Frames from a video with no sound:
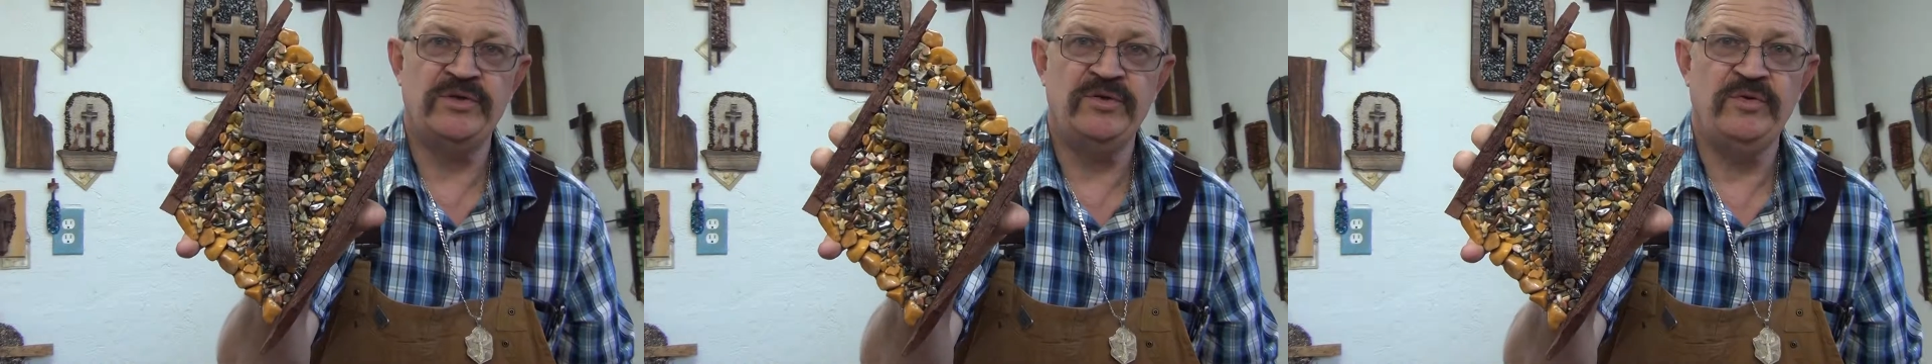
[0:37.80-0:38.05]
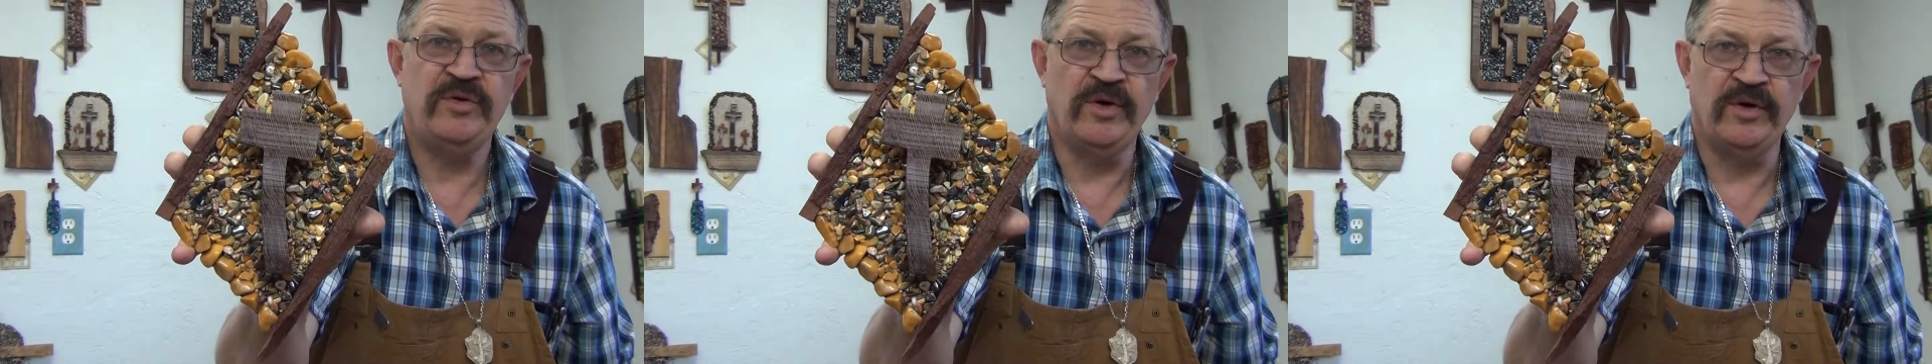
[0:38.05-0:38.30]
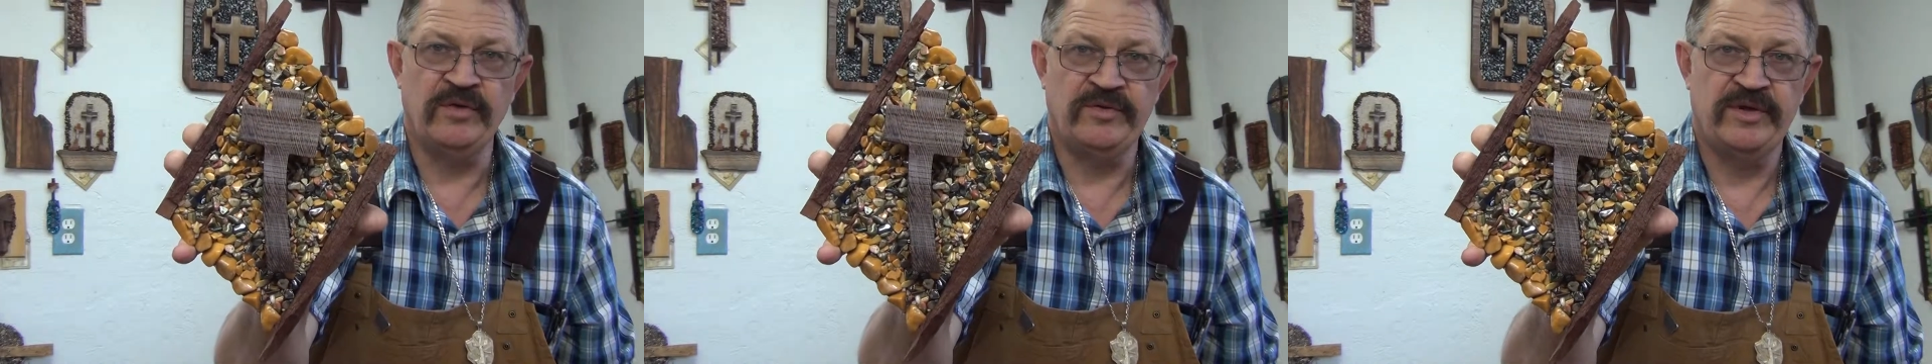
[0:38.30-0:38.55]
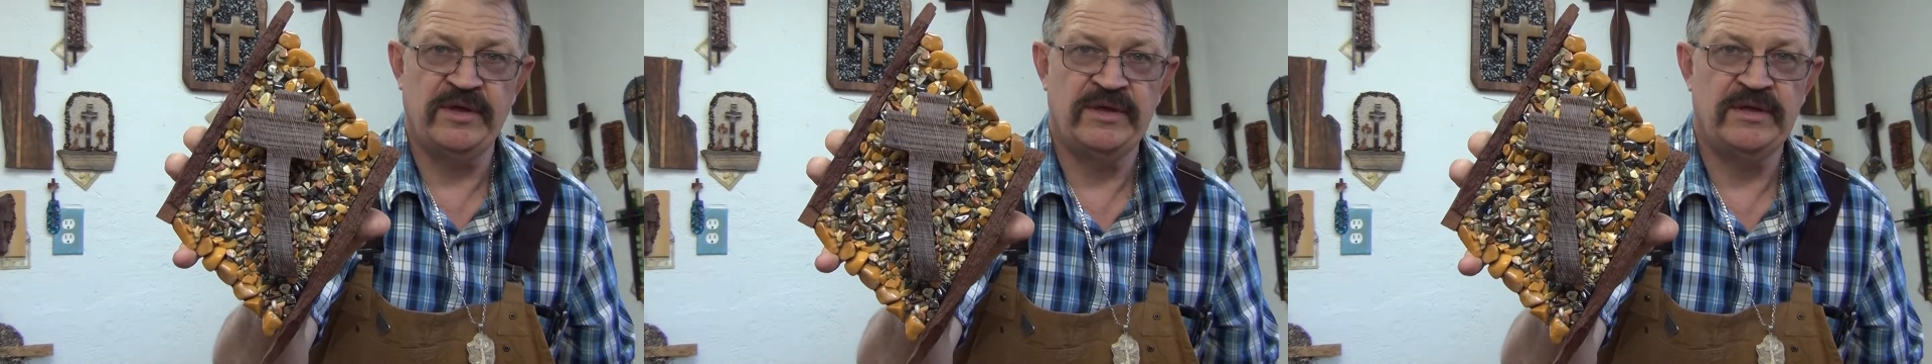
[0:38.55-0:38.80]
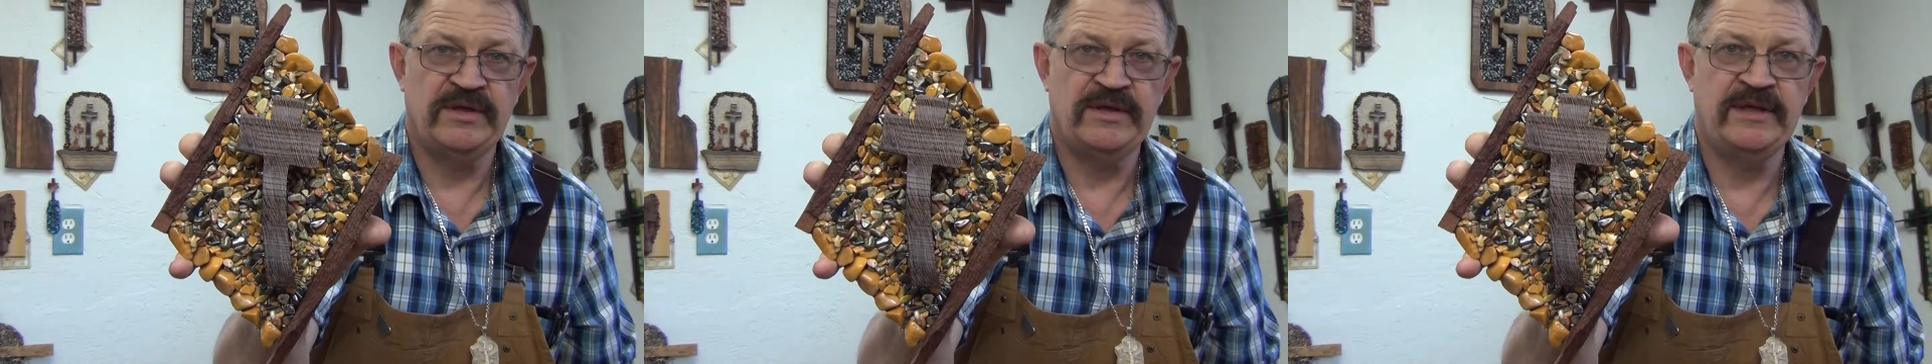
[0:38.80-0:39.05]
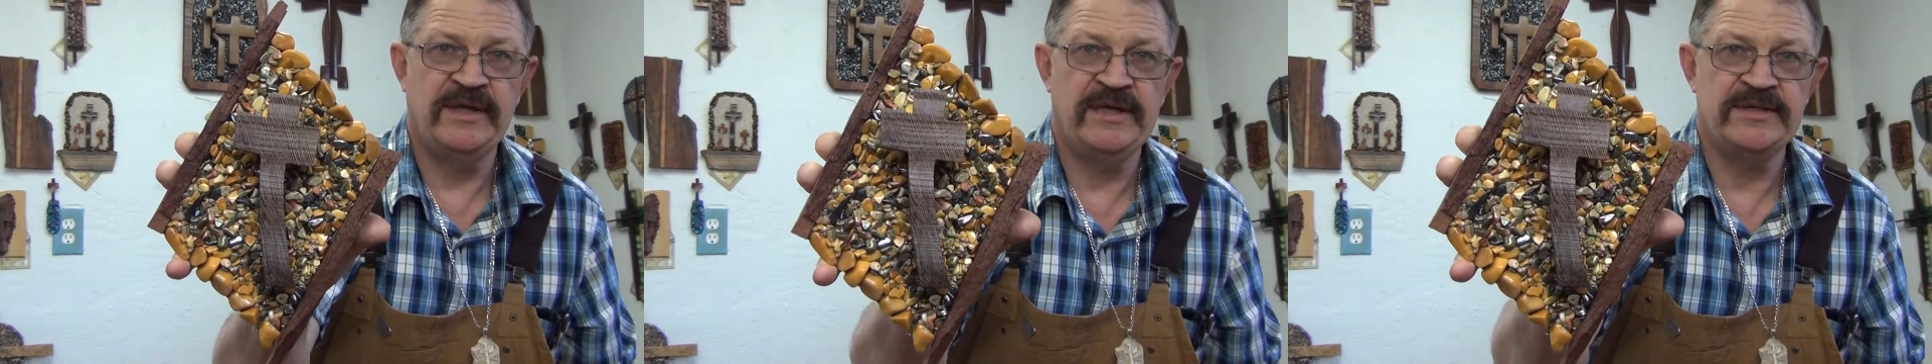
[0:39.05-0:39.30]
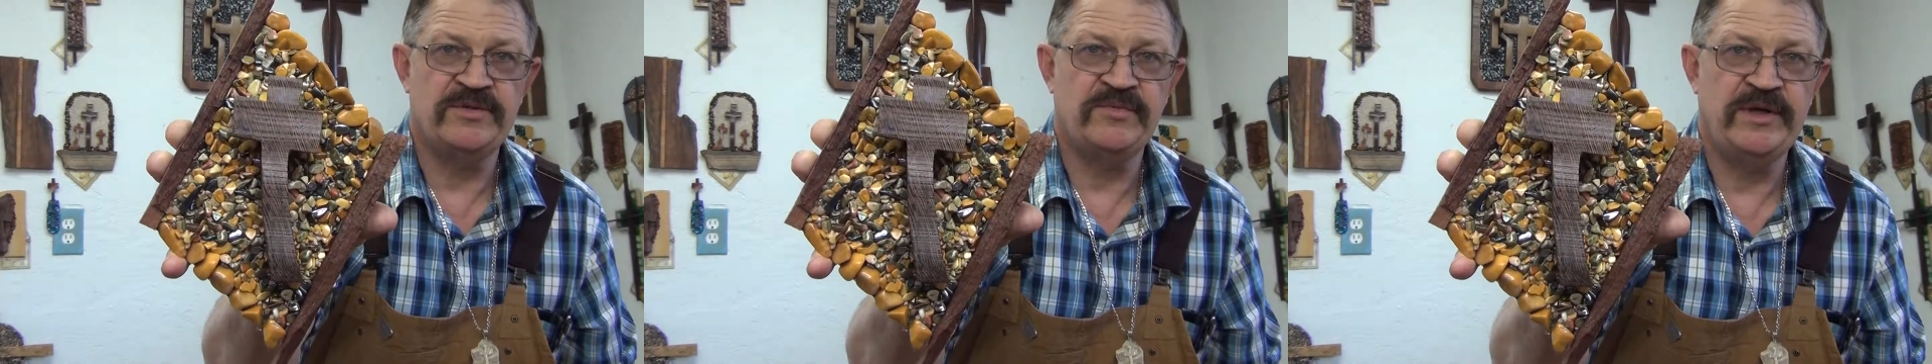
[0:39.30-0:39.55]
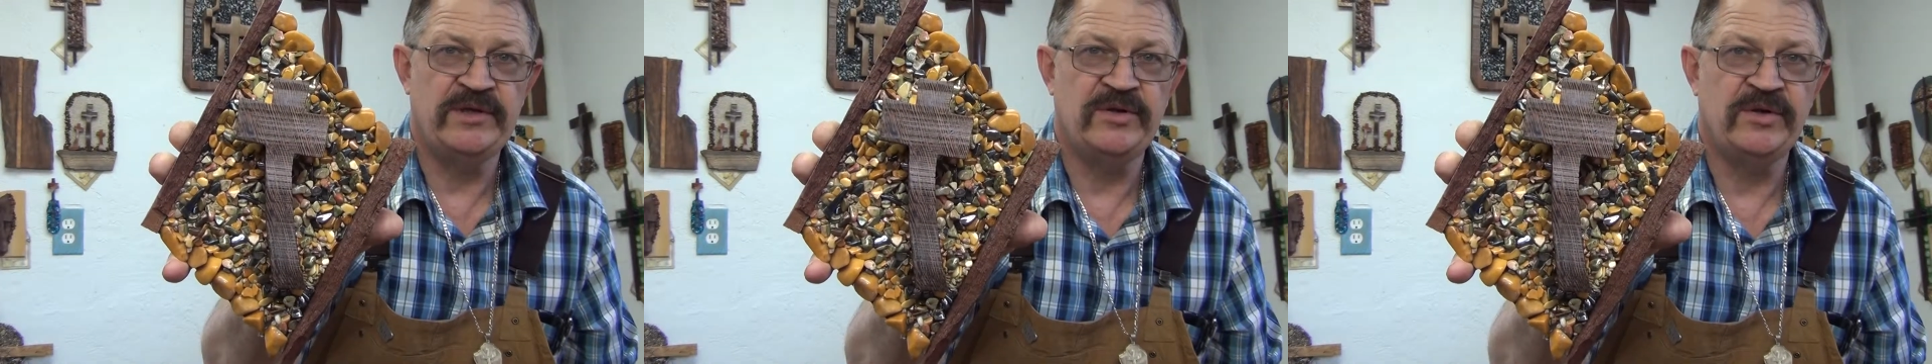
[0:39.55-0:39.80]
to Earth. Dust
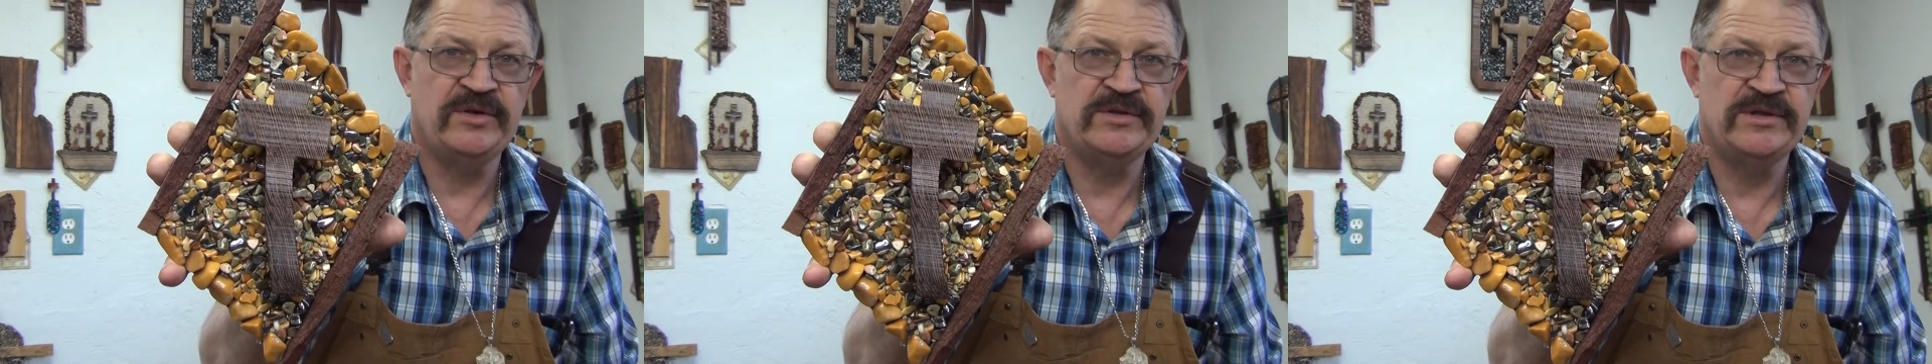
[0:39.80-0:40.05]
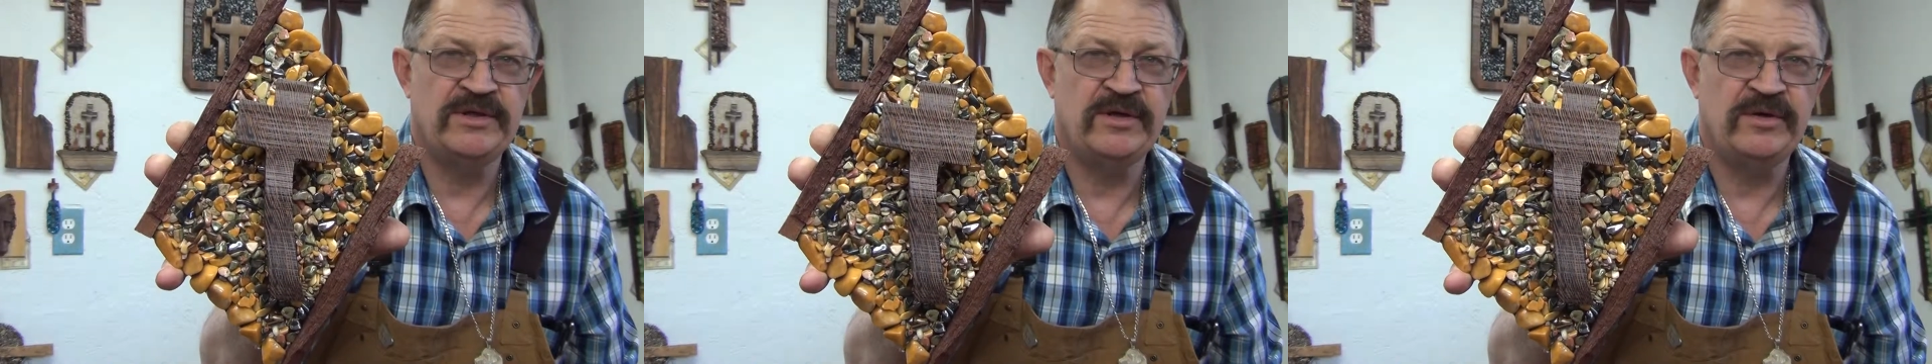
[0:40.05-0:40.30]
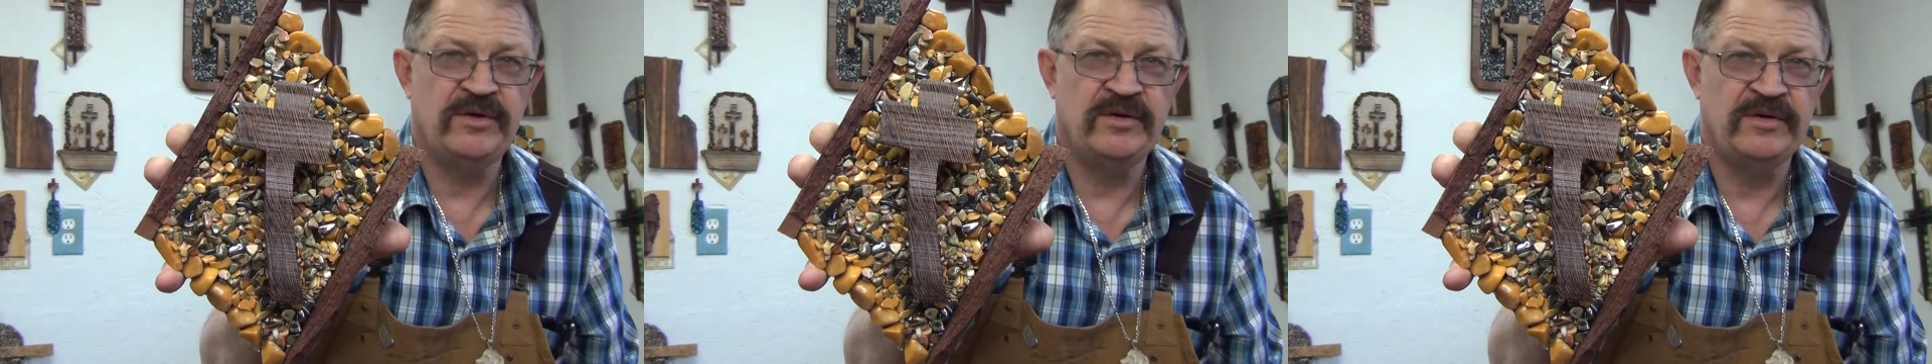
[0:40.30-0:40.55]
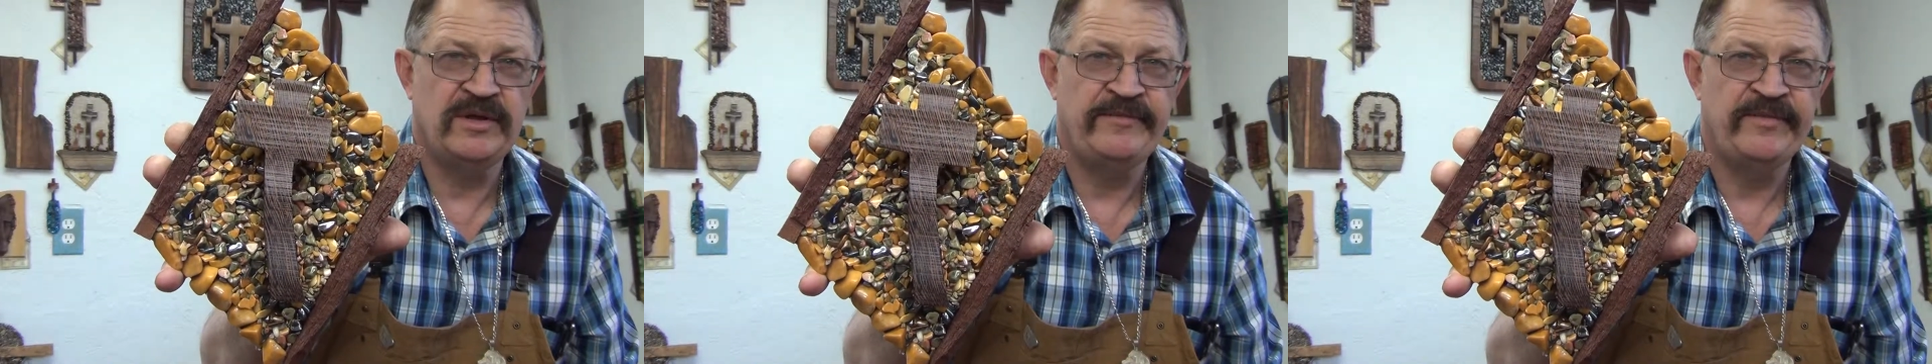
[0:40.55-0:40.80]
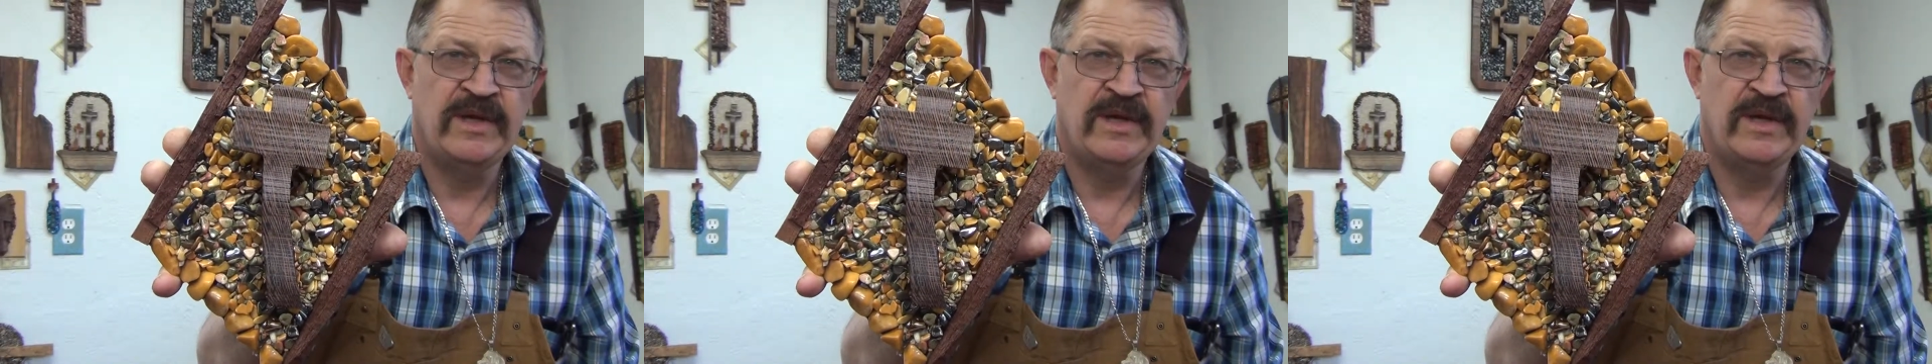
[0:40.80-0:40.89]
Returns to Earth.